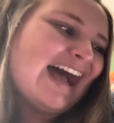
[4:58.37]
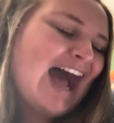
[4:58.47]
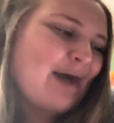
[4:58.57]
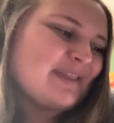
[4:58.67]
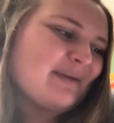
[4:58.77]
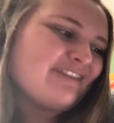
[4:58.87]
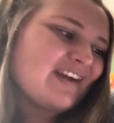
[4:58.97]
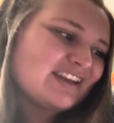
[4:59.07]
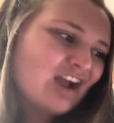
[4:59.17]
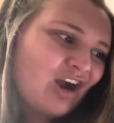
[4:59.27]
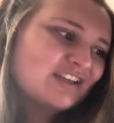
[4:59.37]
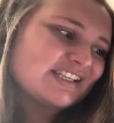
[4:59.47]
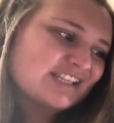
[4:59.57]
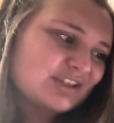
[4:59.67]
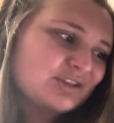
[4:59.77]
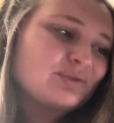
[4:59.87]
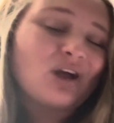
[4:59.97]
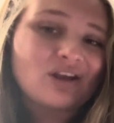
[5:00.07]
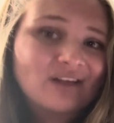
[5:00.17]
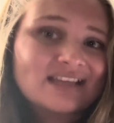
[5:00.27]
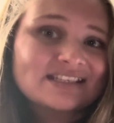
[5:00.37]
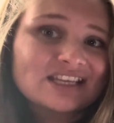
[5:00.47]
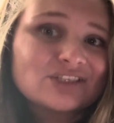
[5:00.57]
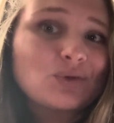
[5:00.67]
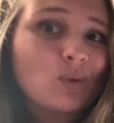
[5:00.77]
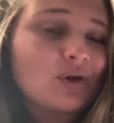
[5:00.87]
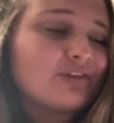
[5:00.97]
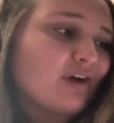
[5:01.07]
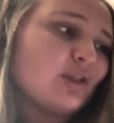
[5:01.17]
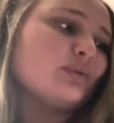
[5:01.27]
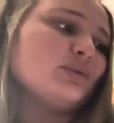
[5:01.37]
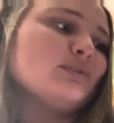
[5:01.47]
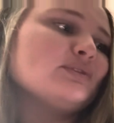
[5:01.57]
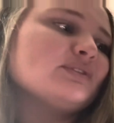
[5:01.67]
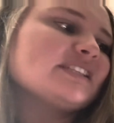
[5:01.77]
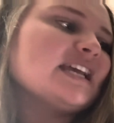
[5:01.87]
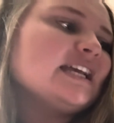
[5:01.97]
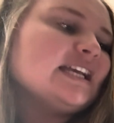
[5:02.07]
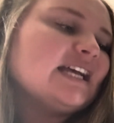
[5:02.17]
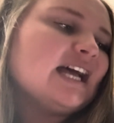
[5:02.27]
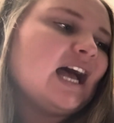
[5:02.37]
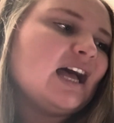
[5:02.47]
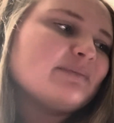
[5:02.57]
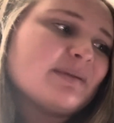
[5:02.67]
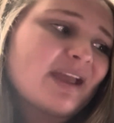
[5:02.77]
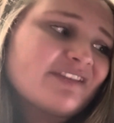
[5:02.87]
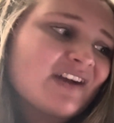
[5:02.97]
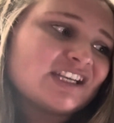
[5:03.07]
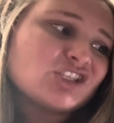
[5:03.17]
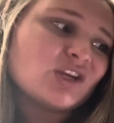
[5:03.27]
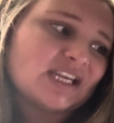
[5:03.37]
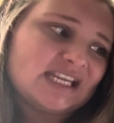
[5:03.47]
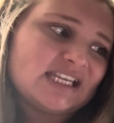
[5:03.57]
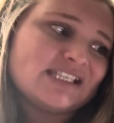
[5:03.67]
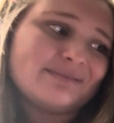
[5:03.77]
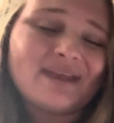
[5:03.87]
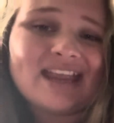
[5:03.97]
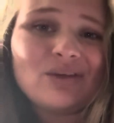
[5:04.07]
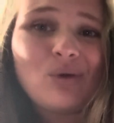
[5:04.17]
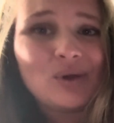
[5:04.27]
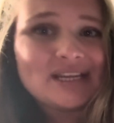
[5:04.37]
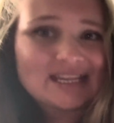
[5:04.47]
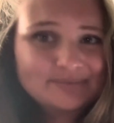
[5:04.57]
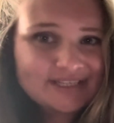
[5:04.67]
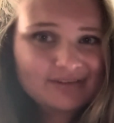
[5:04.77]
They might find it hard to sit through long lessons or follow rules. They may find it tricky to make or keep some